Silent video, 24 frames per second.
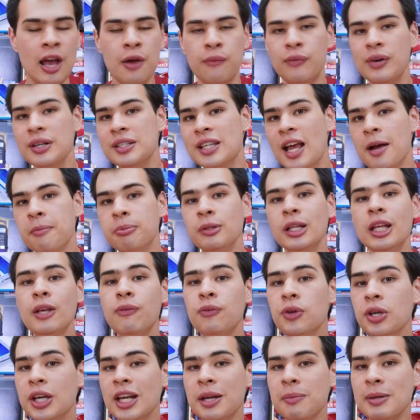For example,
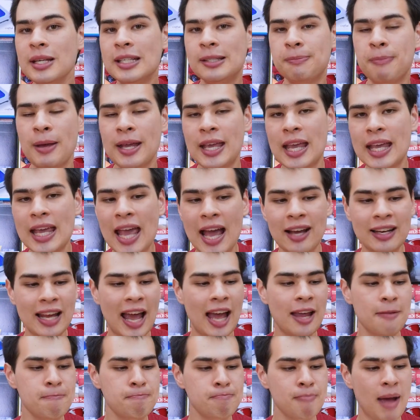if you're going to be speccing out
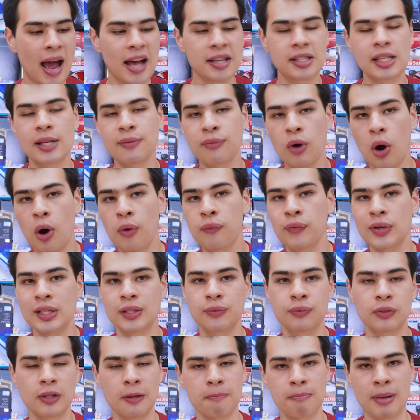a massive office
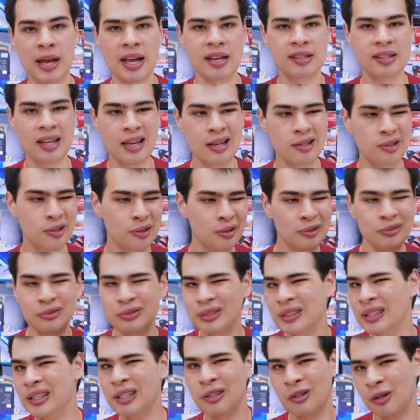full of PCs, you're
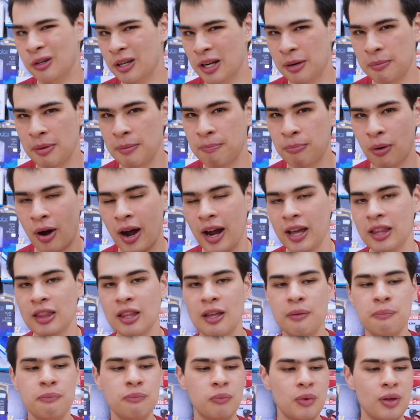really not going to be buying
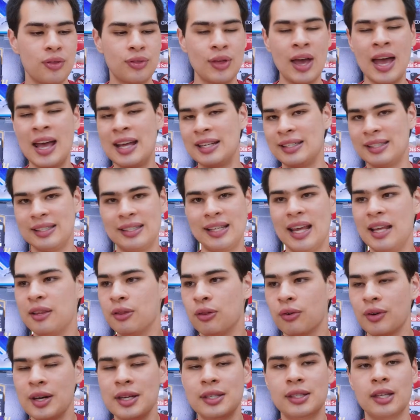them with
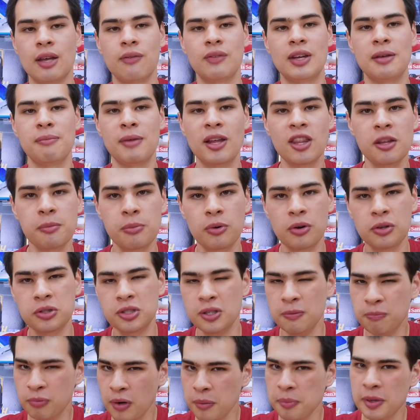Z370 motherboards.
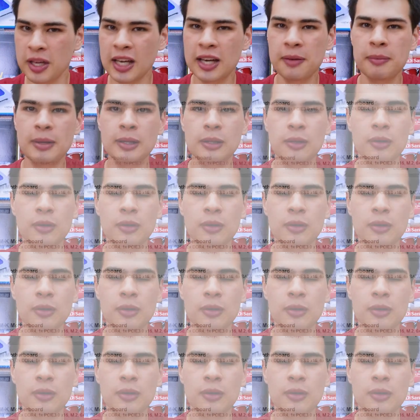You're probably going to be